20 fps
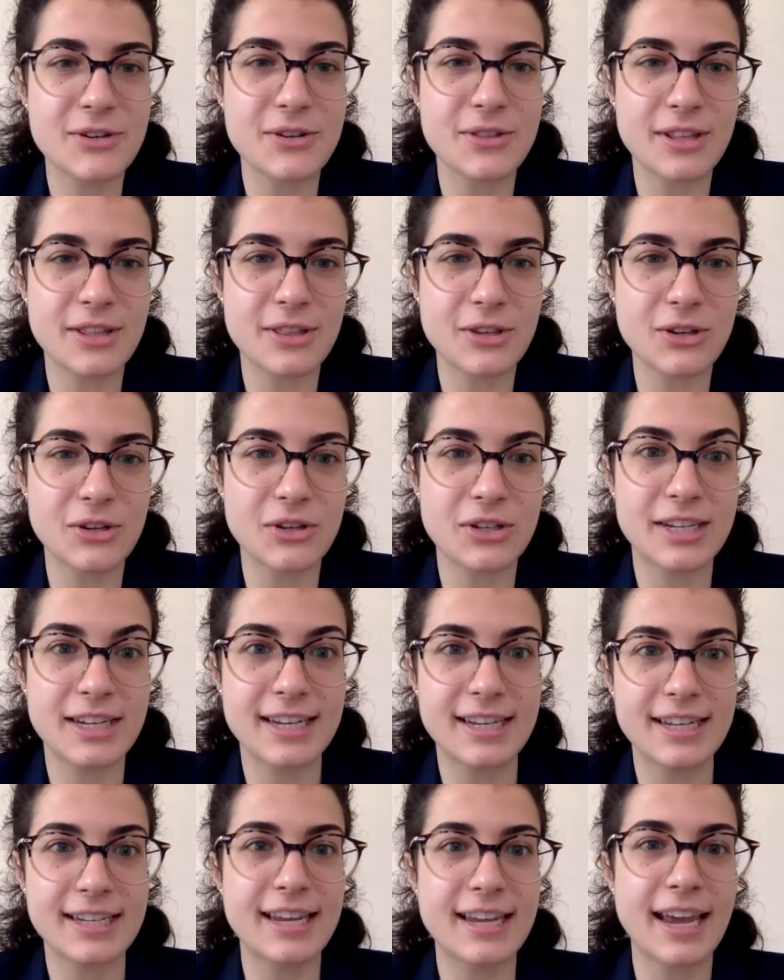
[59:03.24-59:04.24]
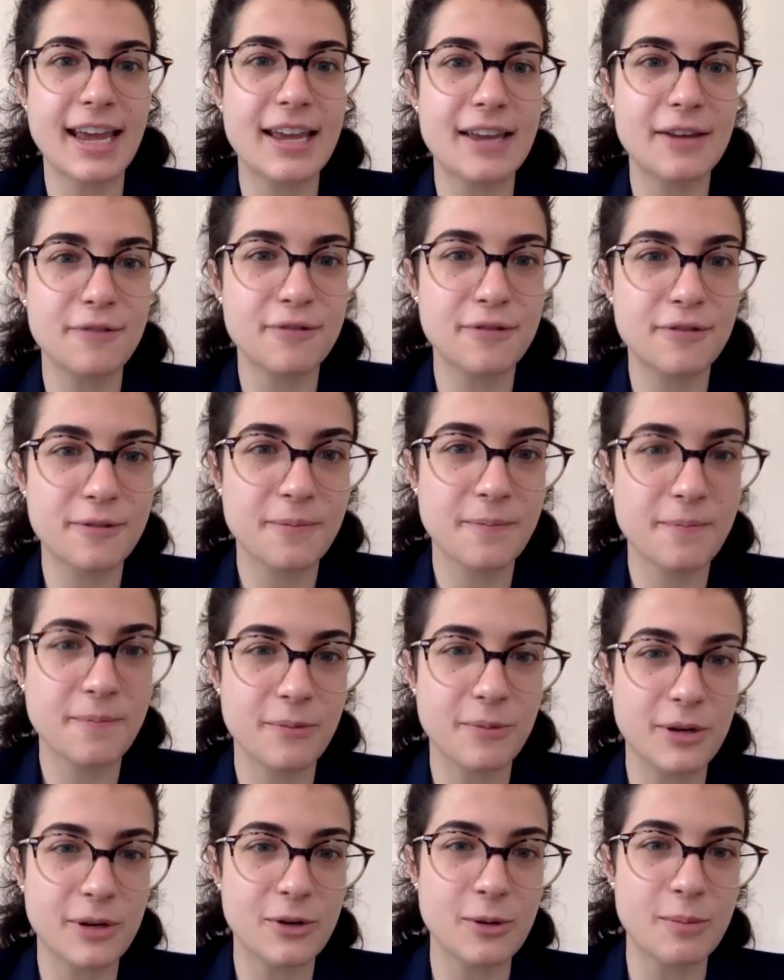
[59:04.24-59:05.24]
that the good kid gave
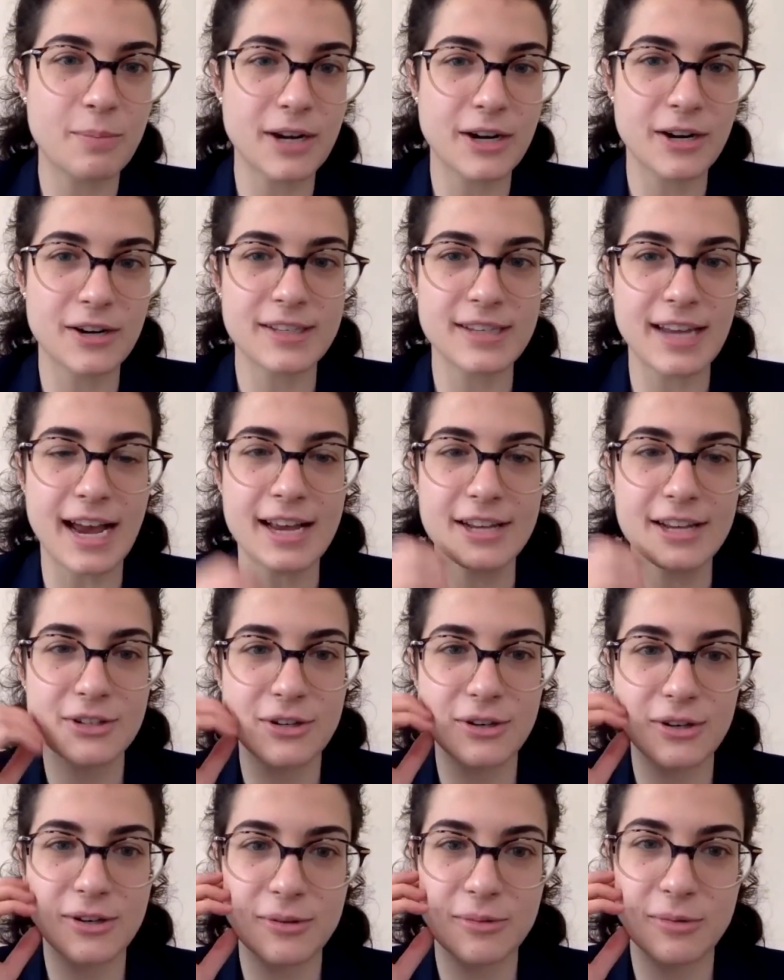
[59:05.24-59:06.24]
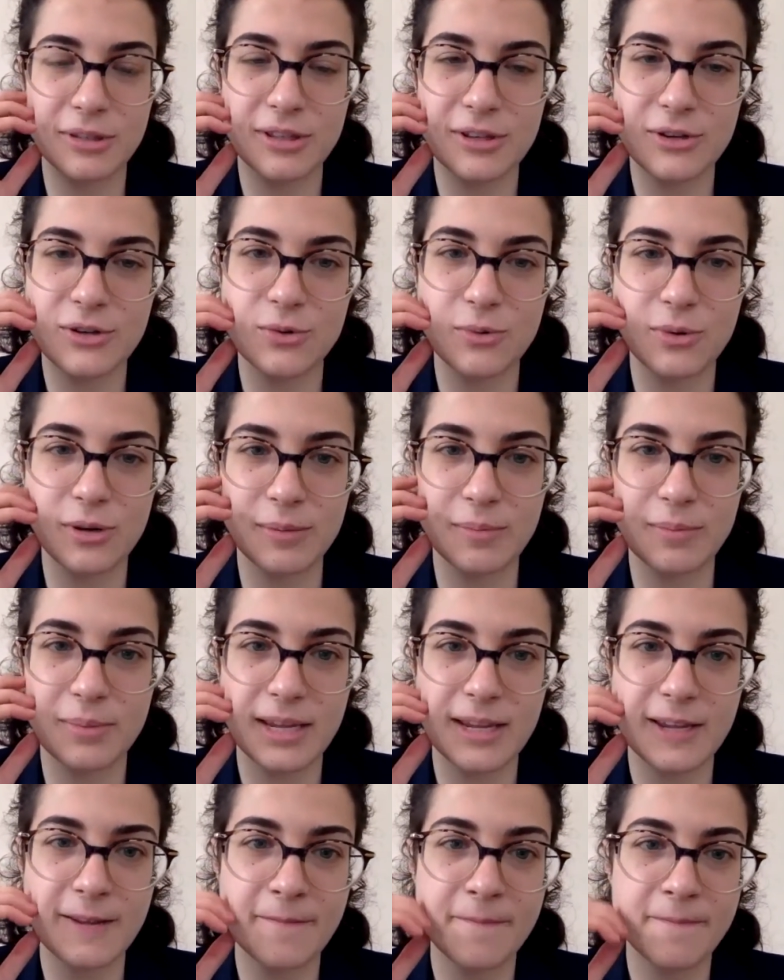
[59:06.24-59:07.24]
when her parents asked her, what did you want to
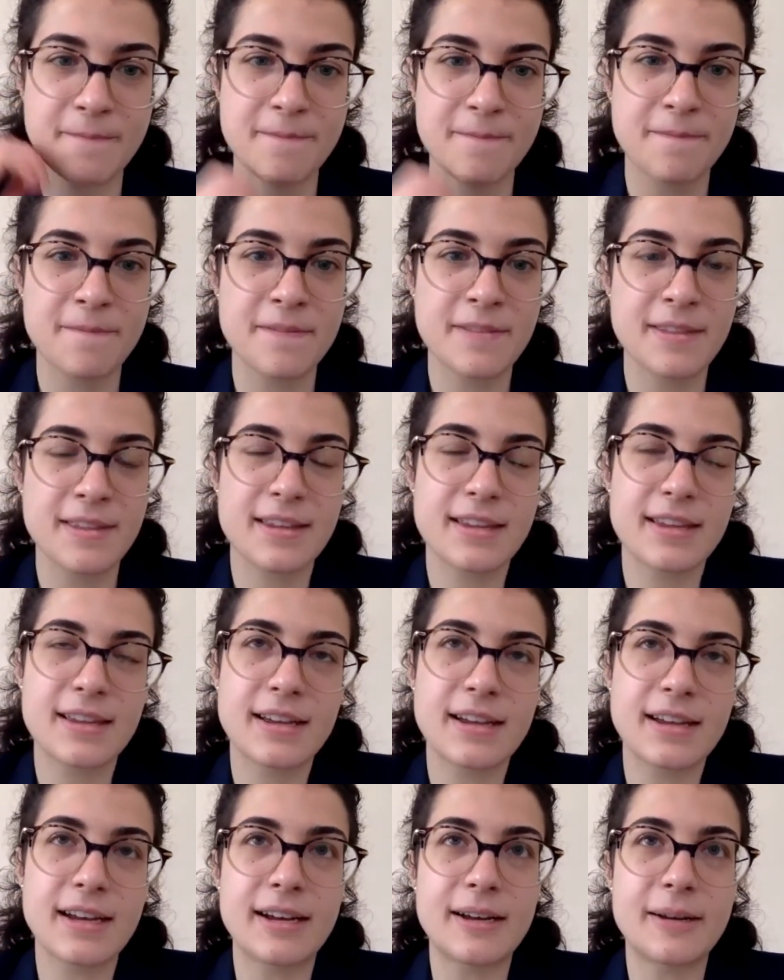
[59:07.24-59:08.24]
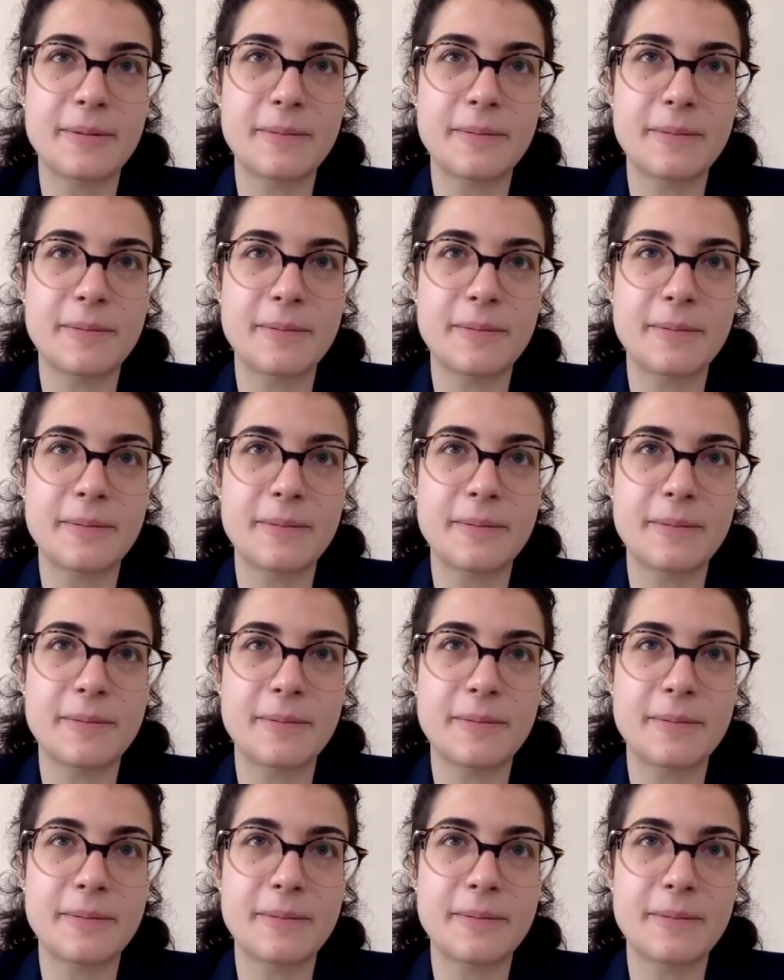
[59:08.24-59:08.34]
be? I